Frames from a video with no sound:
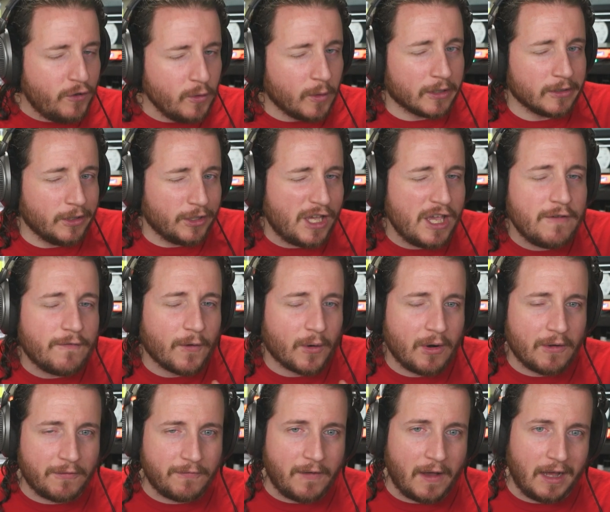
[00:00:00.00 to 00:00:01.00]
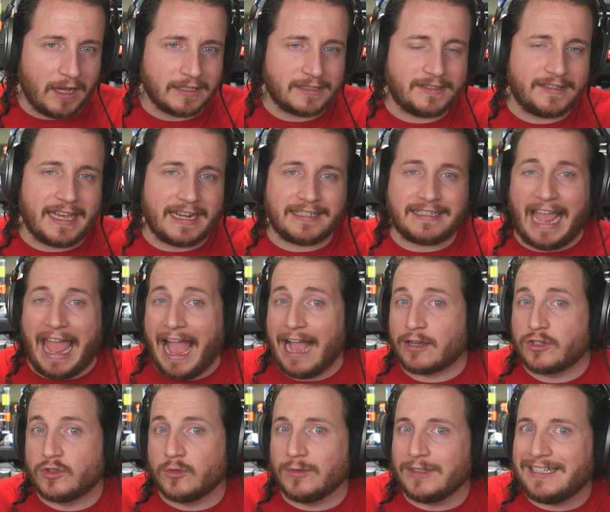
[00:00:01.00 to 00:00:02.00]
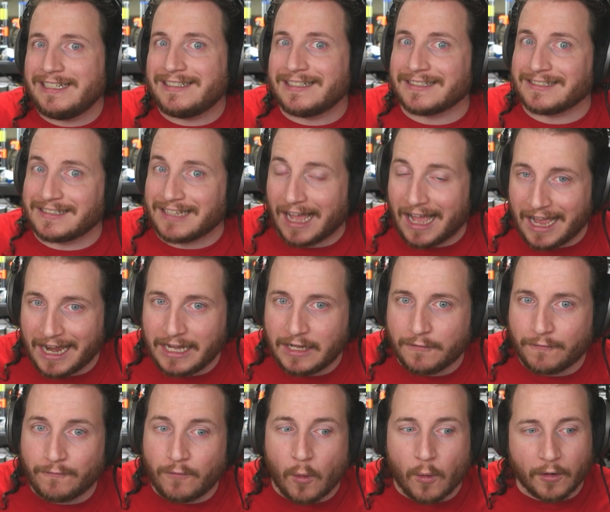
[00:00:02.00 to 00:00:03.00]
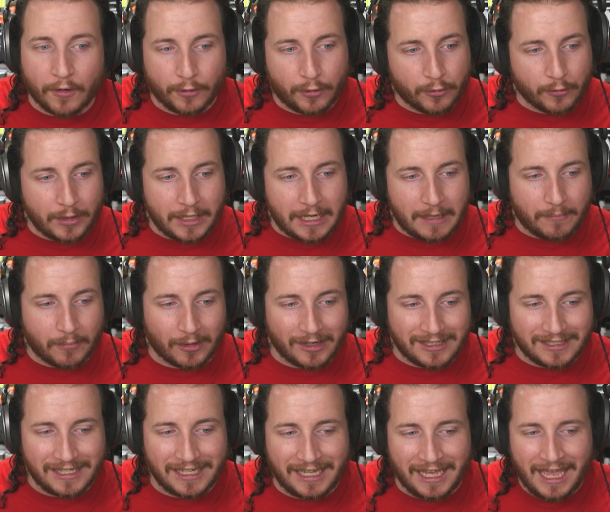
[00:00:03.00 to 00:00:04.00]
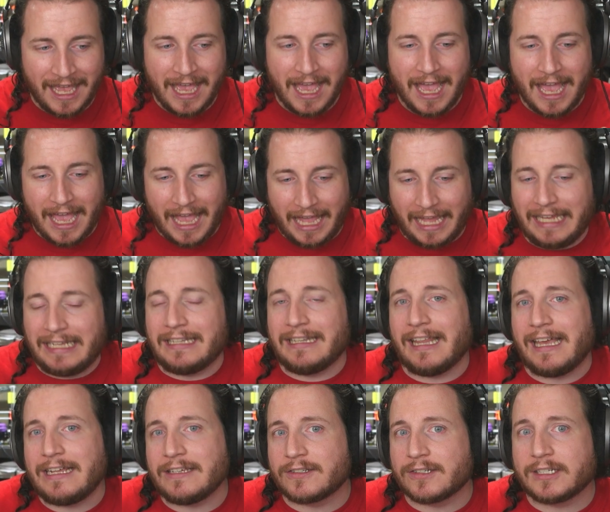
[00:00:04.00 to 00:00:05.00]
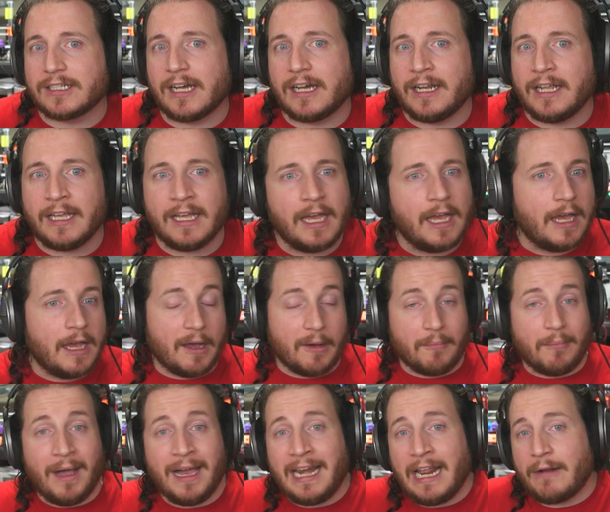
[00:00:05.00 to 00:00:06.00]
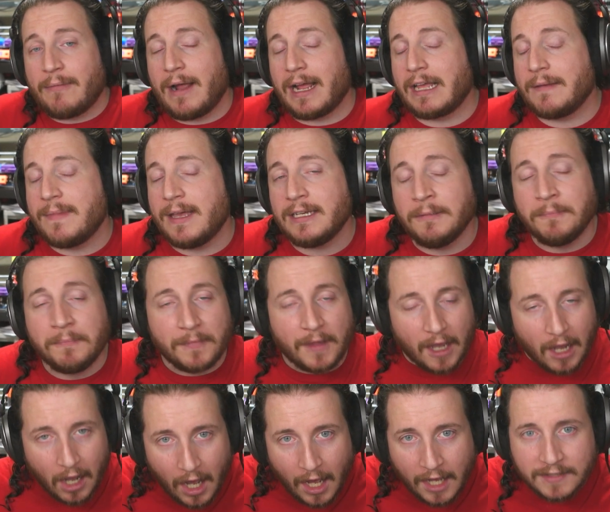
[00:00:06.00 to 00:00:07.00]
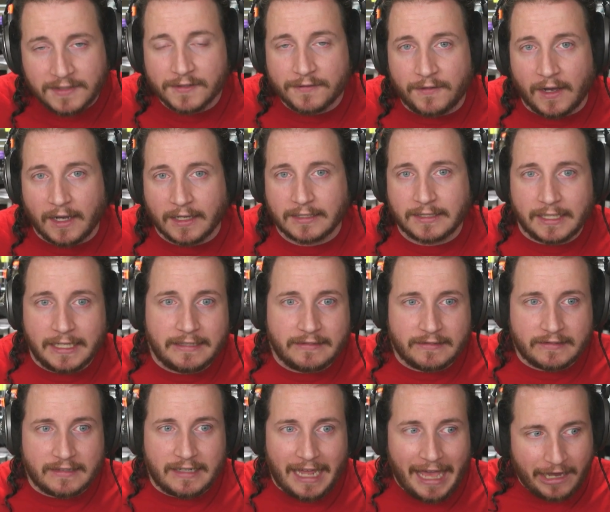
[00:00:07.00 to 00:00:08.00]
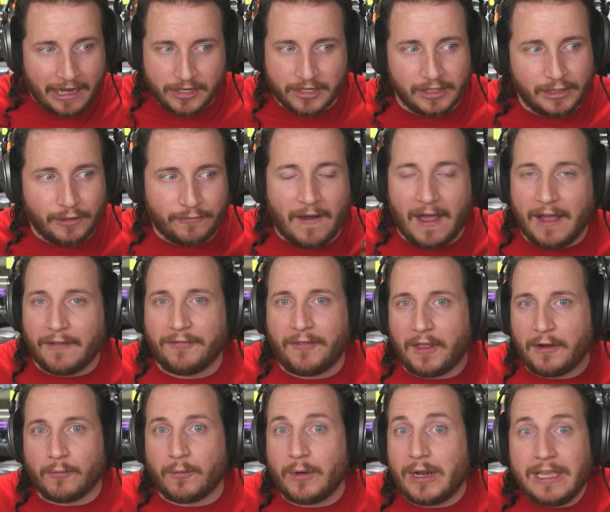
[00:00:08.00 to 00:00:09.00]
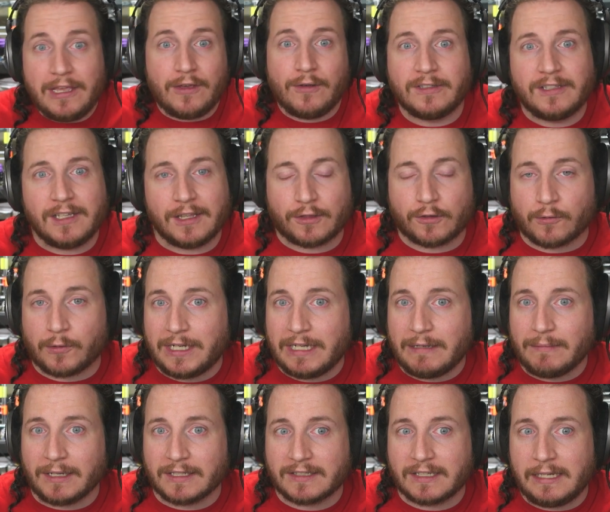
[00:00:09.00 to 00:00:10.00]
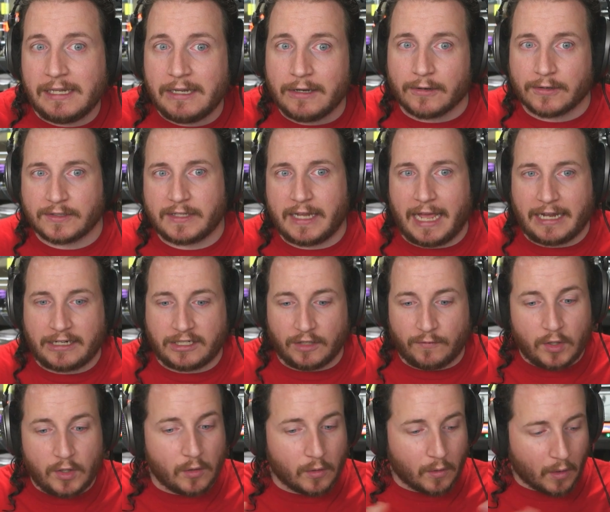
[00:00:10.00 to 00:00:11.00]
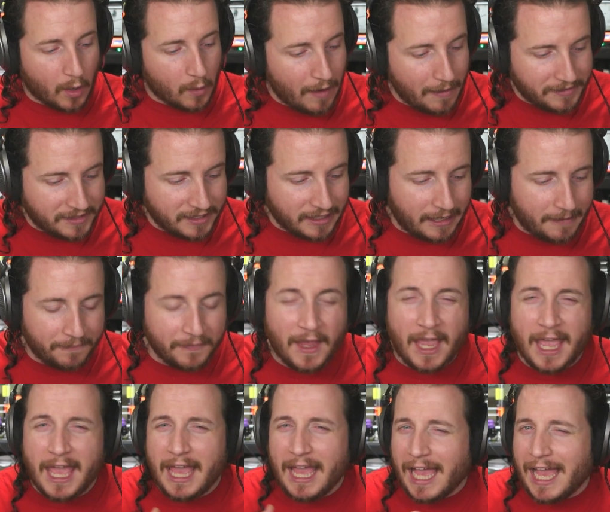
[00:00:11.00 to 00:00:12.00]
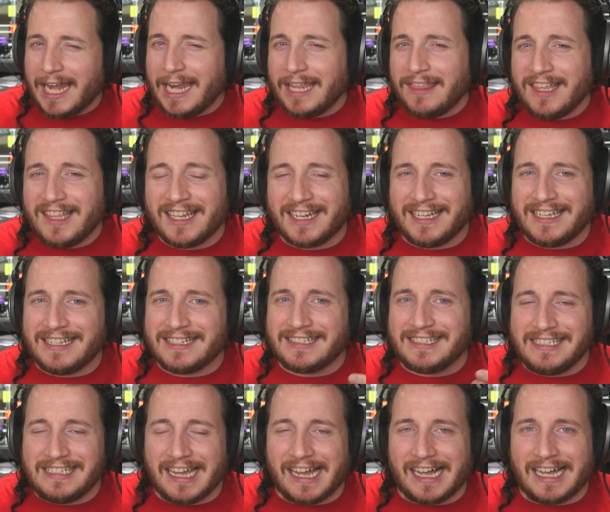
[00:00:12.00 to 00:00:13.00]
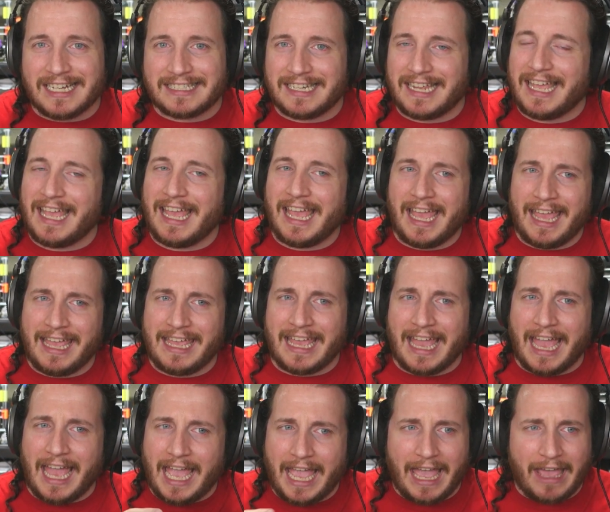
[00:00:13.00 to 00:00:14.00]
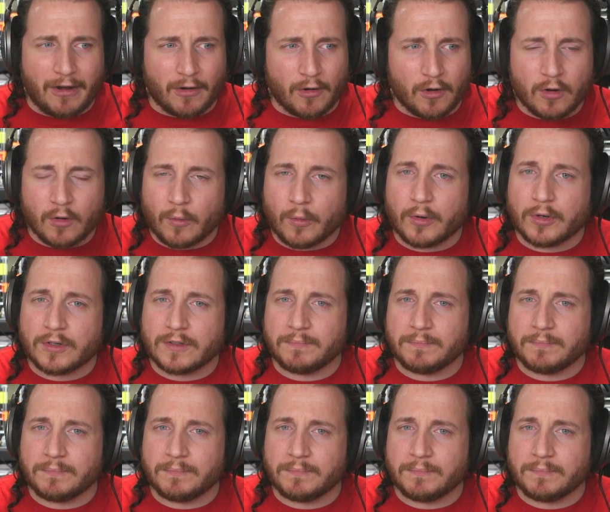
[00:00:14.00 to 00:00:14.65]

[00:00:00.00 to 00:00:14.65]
you are looking for a font that is actually designed for 3D printing and laser cutting, might I recommend Ossifont. It's actually the font that we use at 3D Musketeers. Actually, if you go to our website, anything that is not a header or